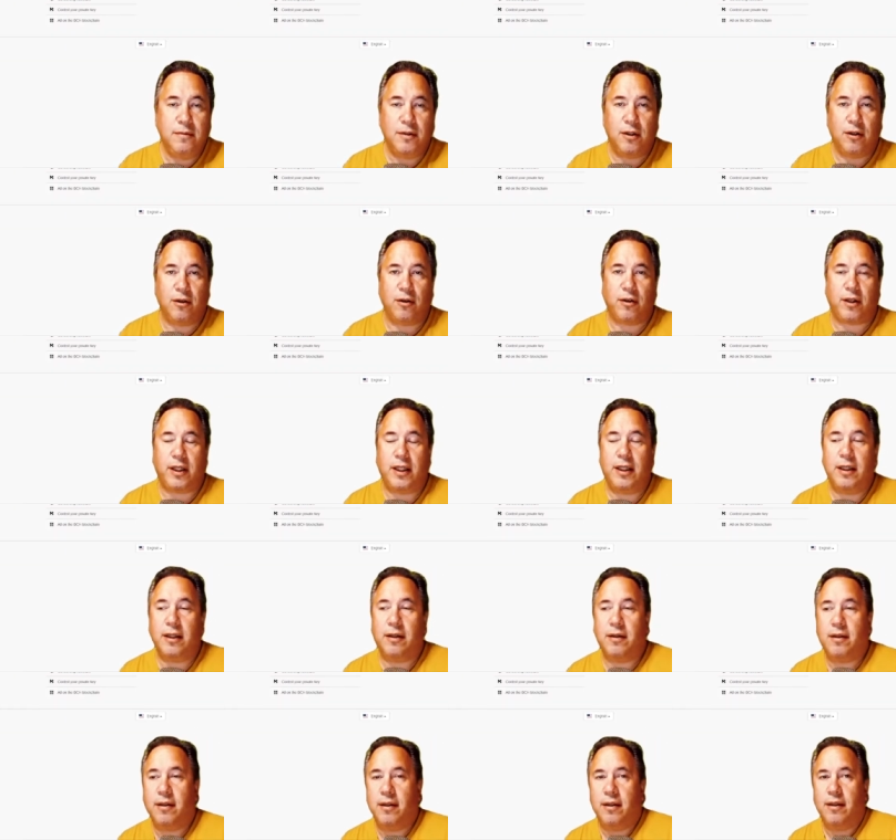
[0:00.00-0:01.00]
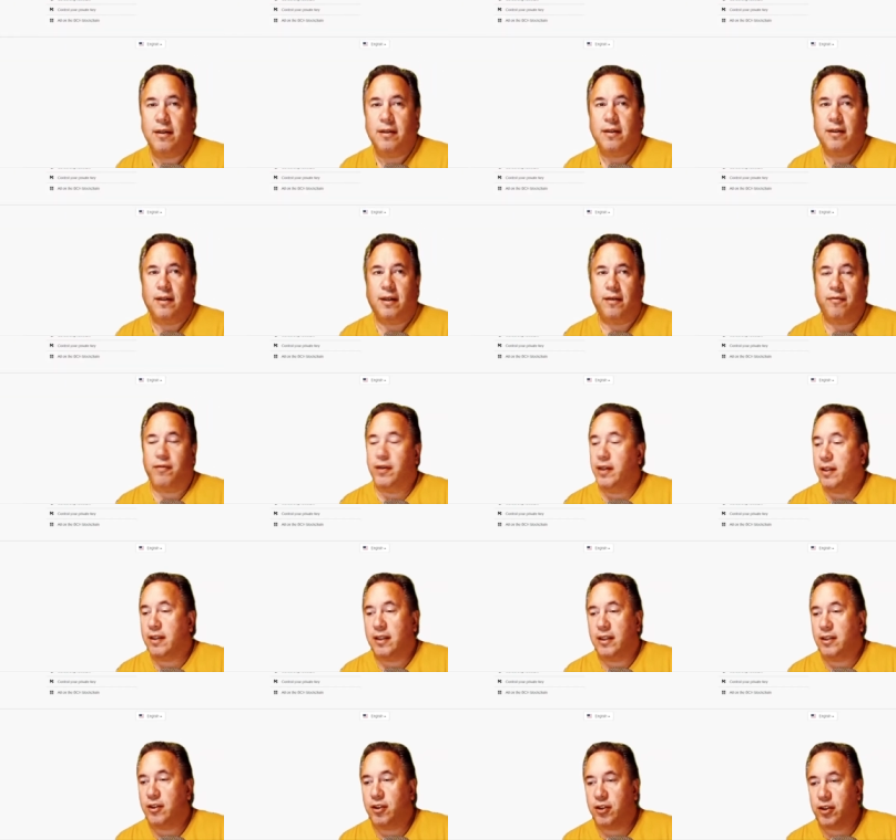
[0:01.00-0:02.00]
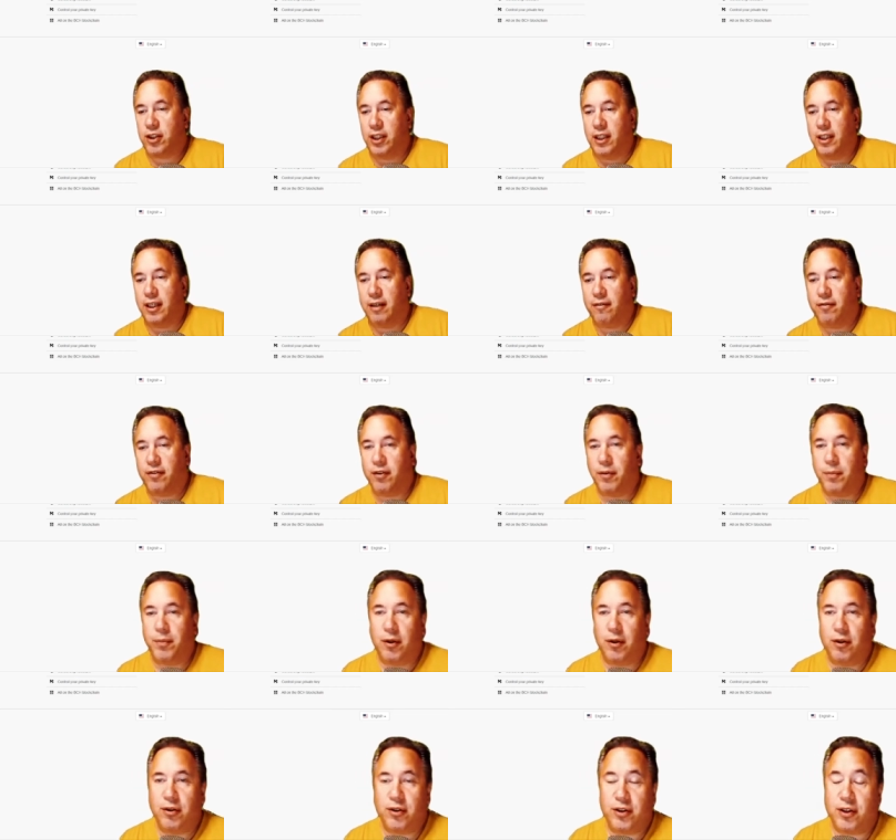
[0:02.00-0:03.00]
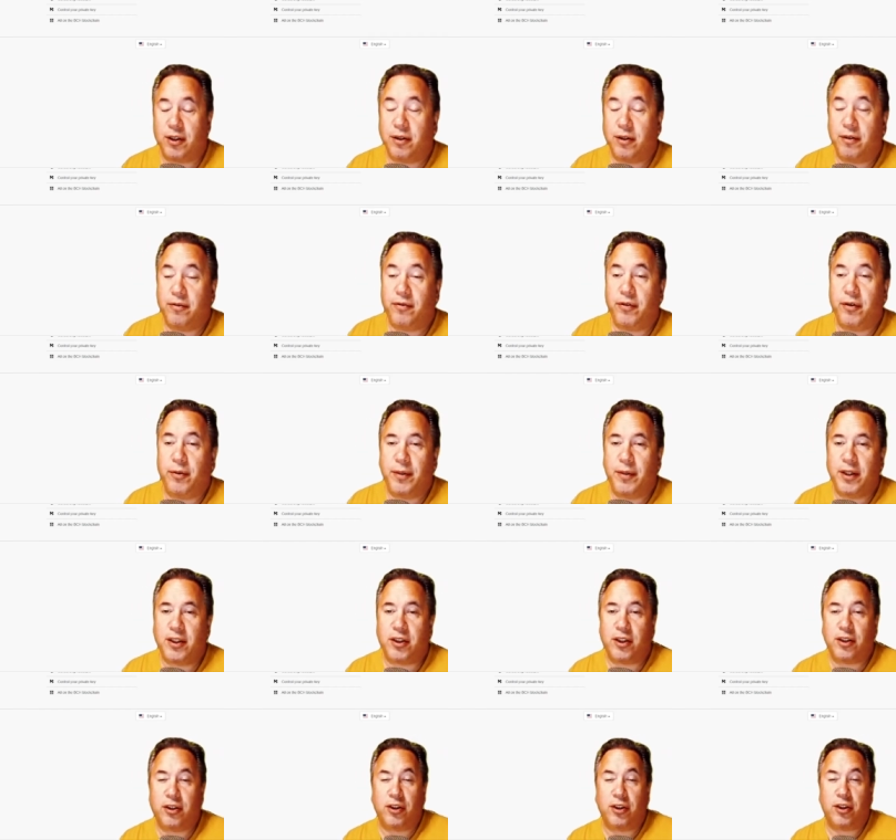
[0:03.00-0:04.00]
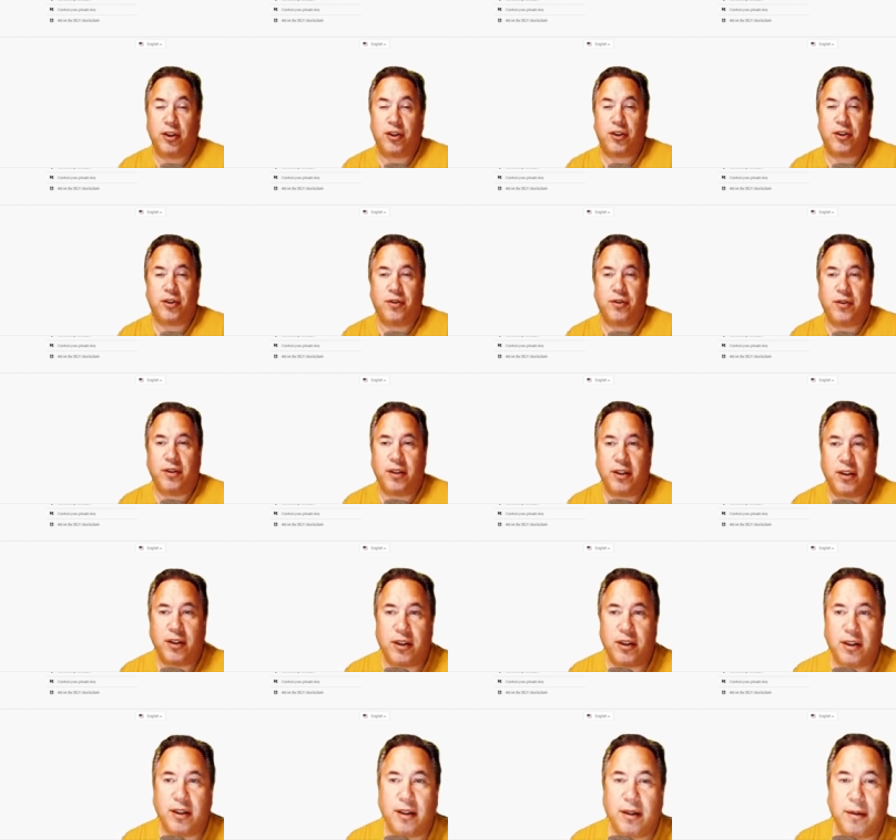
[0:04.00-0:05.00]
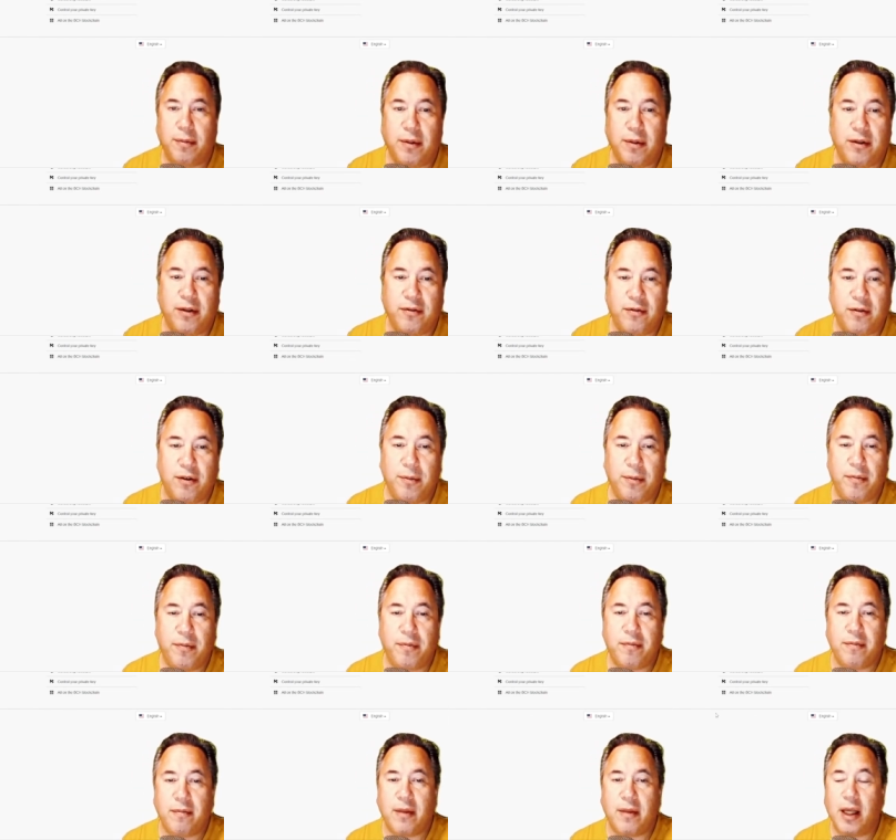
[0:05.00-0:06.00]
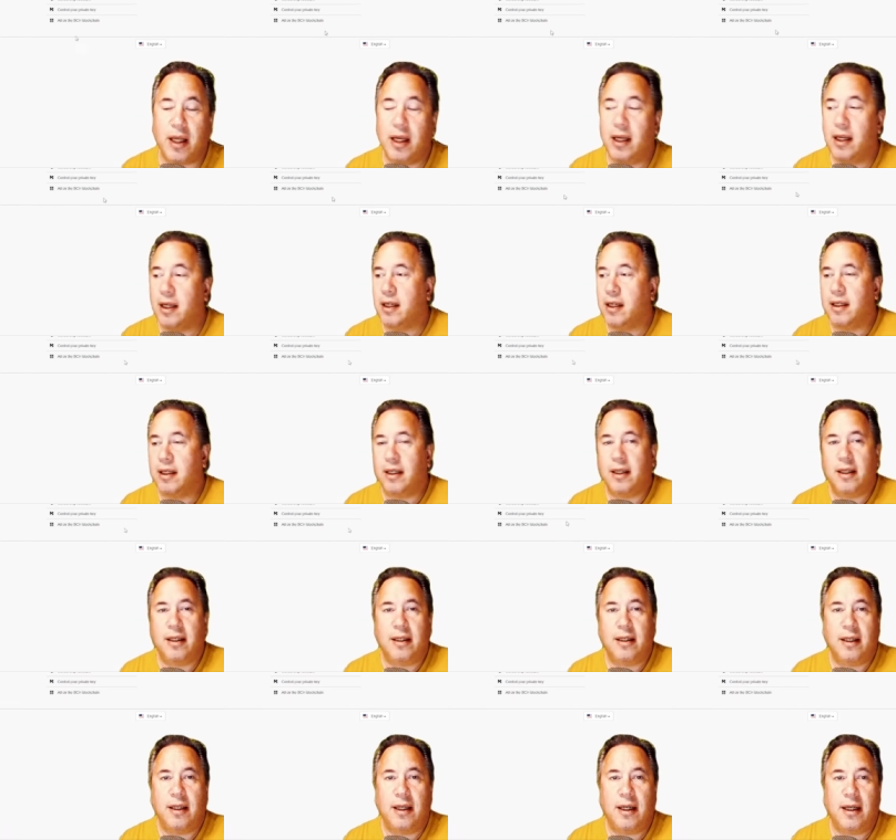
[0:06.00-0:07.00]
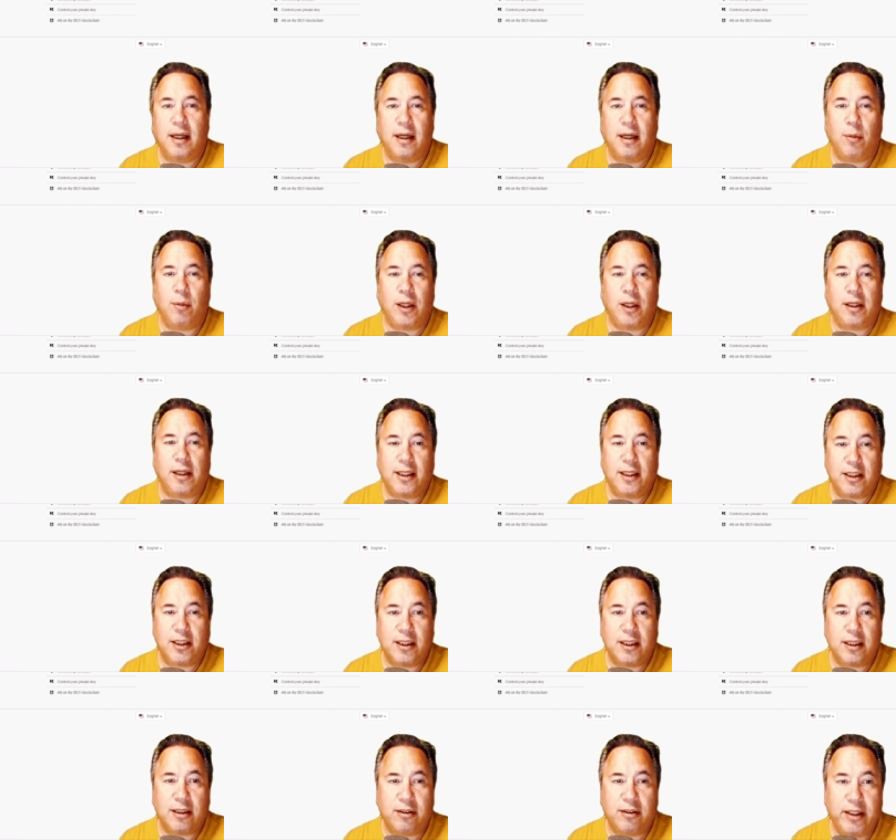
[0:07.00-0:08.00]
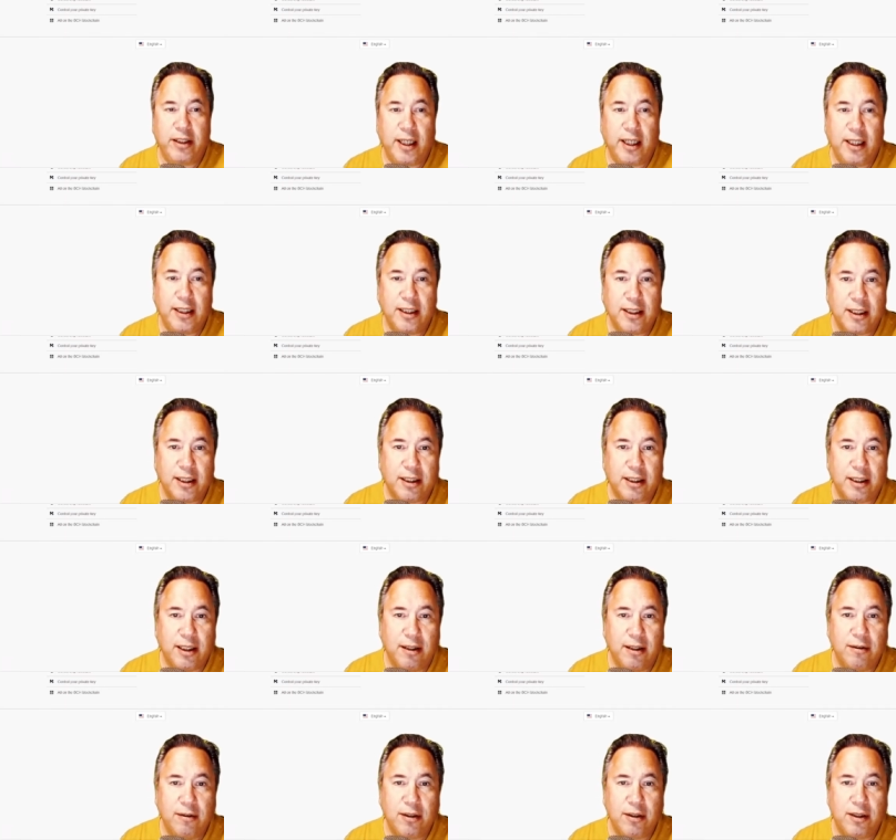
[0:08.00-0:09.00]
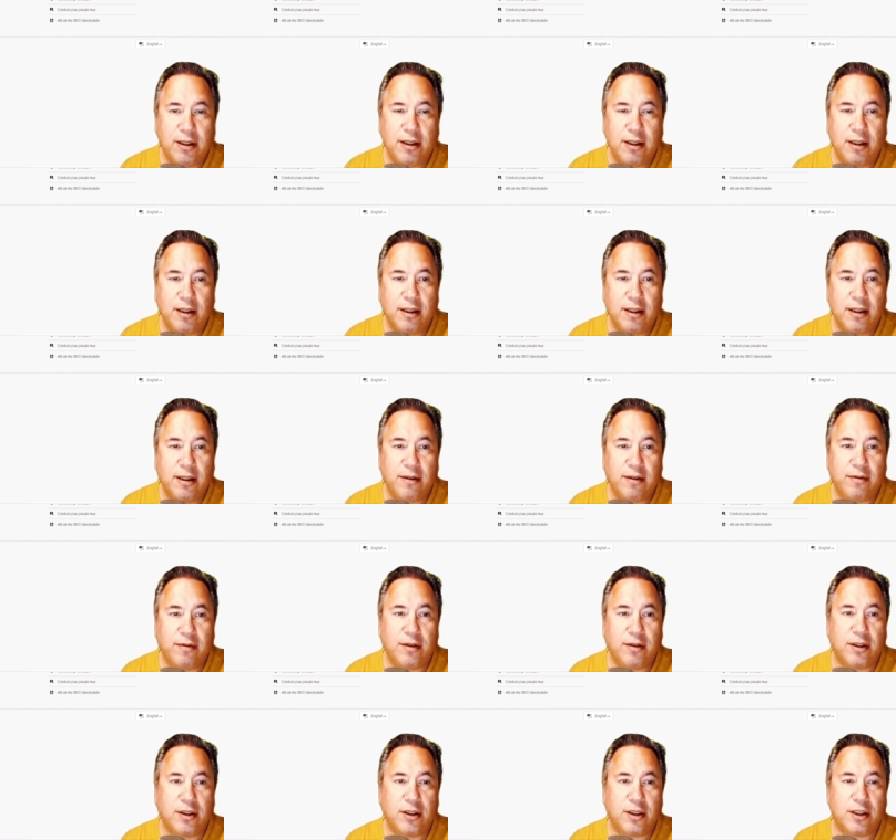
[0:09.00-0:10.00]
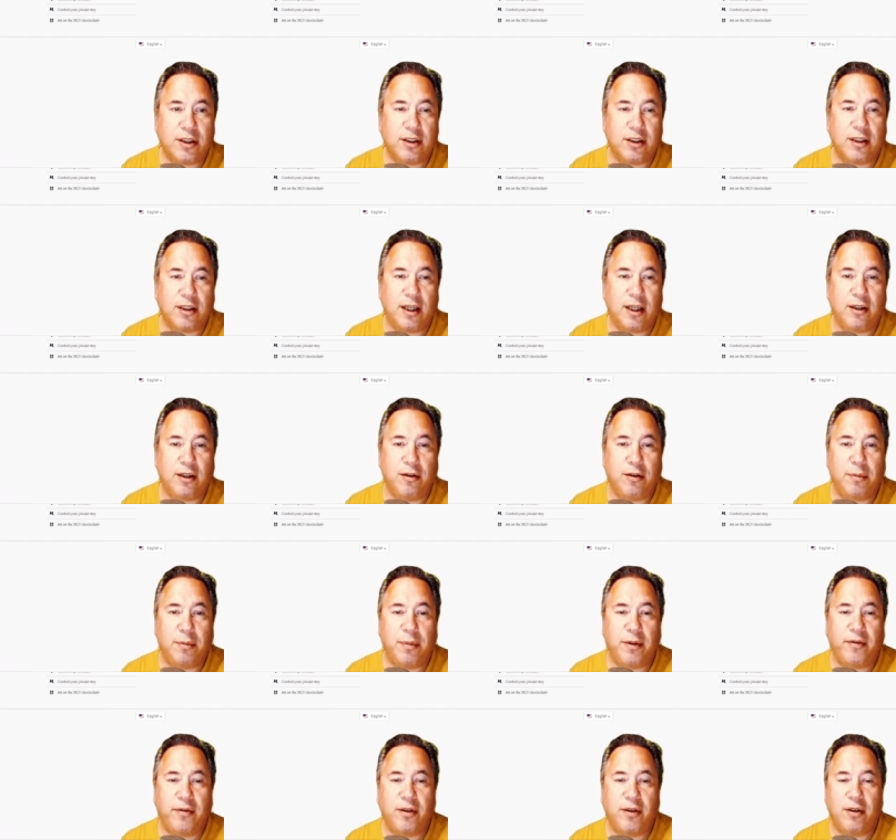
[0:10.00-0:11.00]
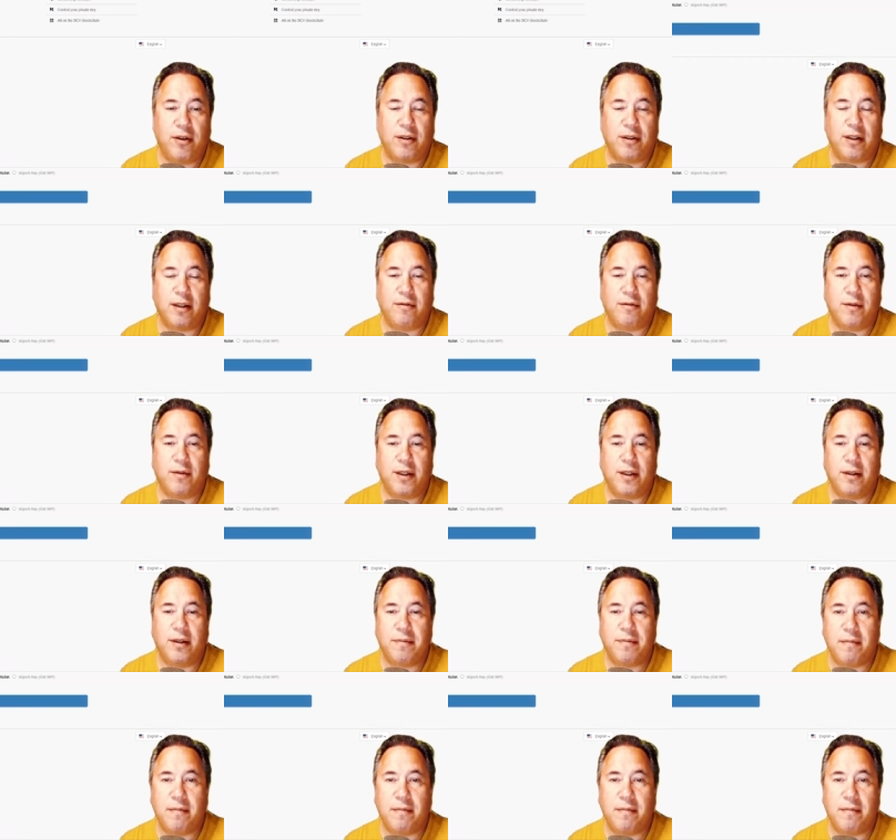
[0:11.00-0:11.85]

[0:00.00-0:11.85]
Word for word: lucky. I think uh, just enough to post a few messages on this uh, platform. Uh, well, let's create an account. First, sign up if you don't have one.